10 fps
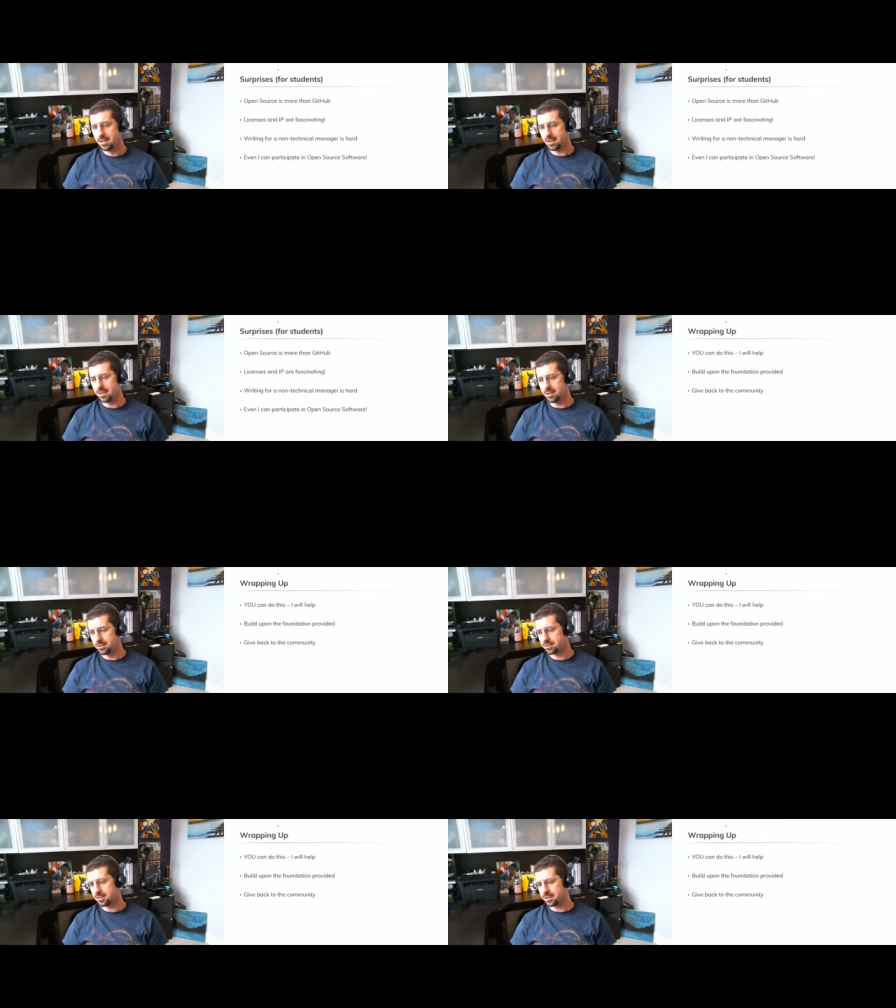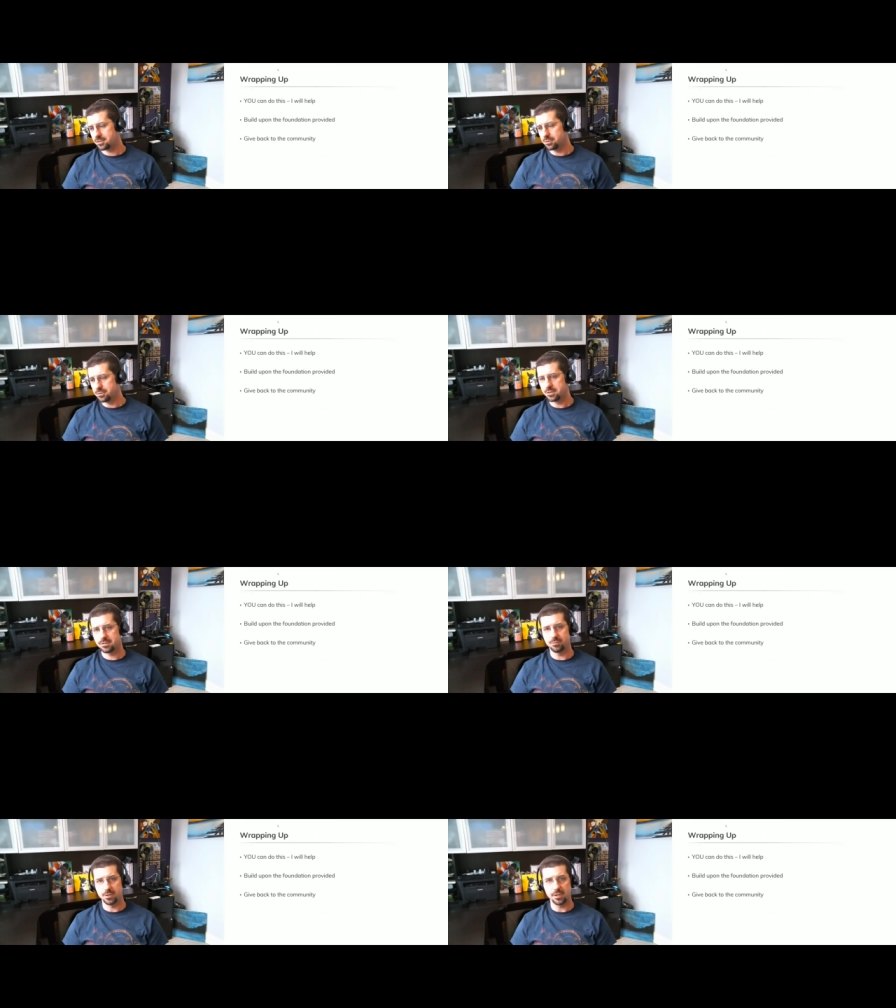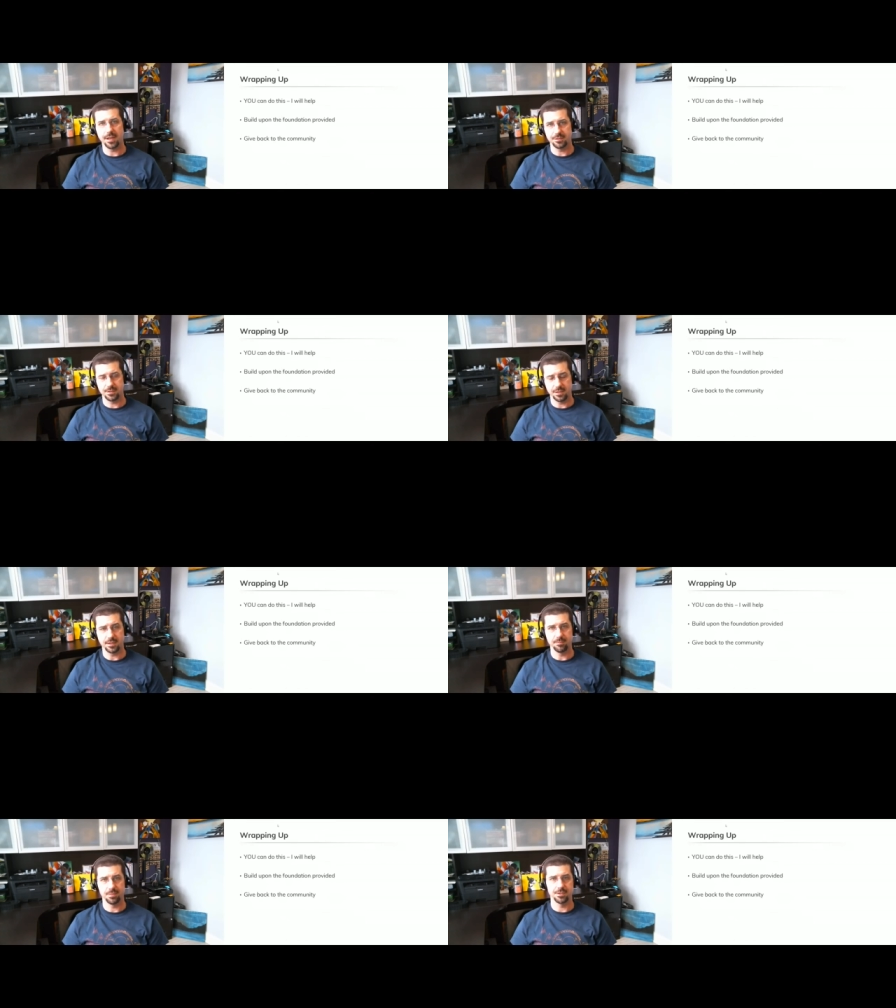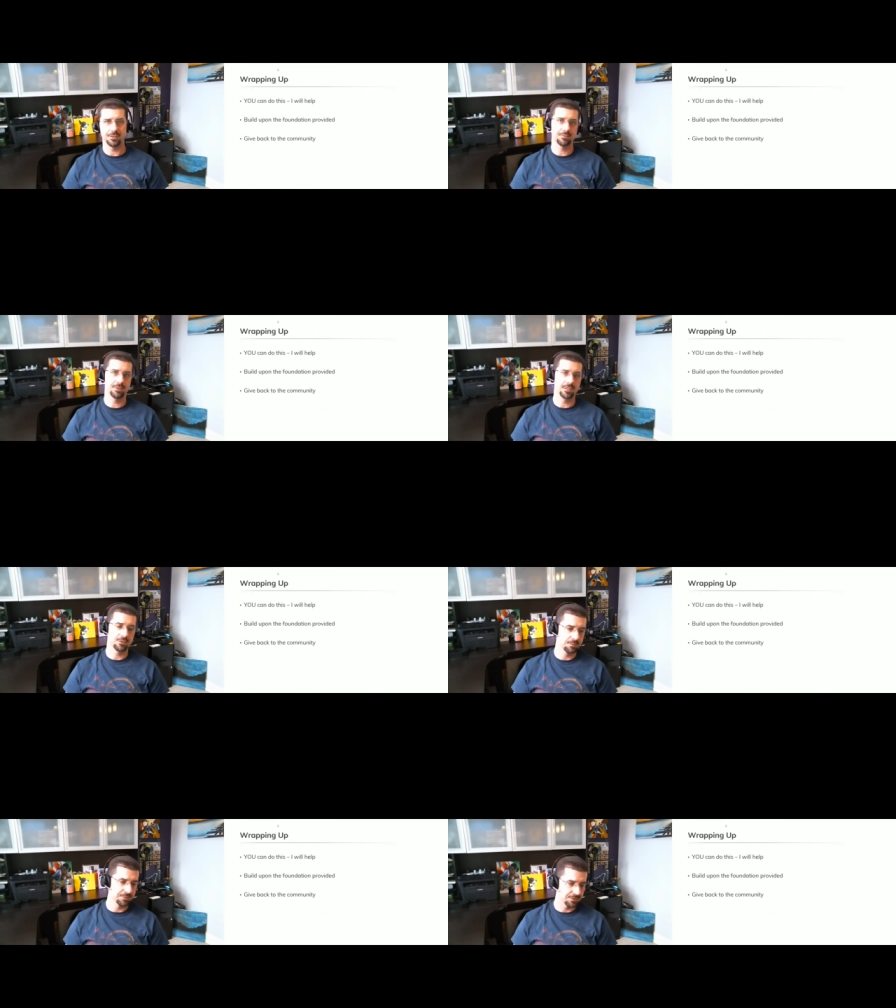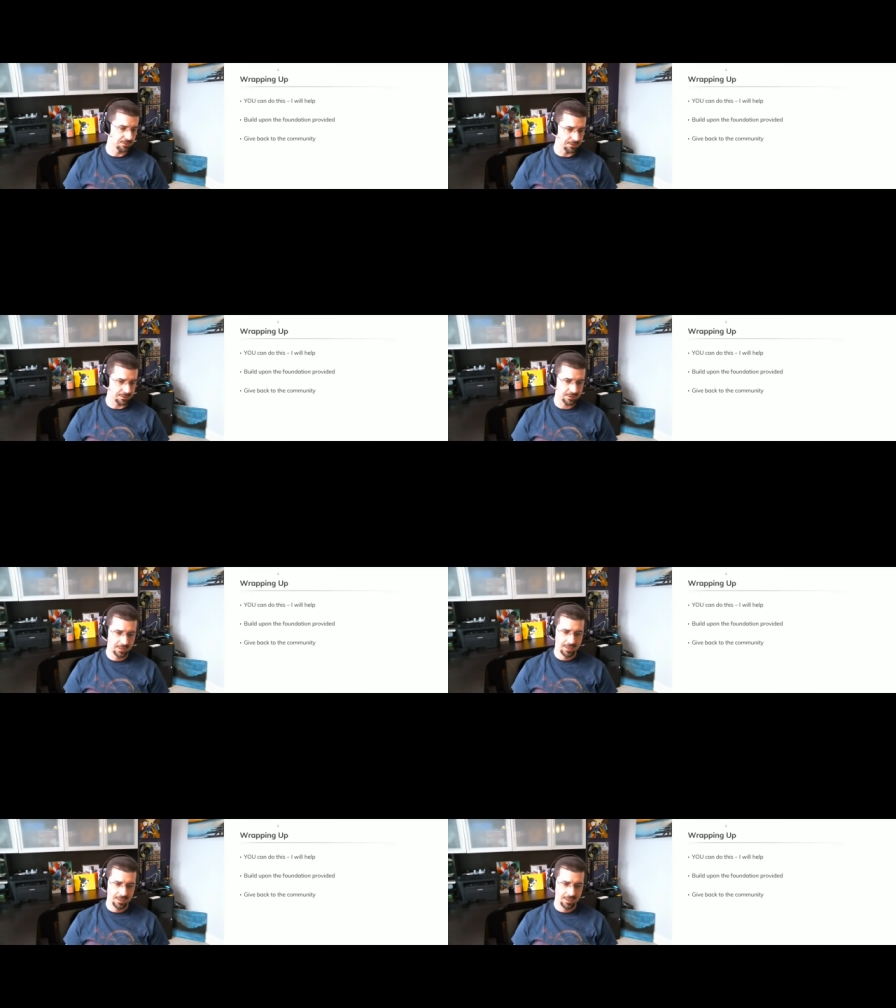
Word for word: is that students realize that they can participate to open source.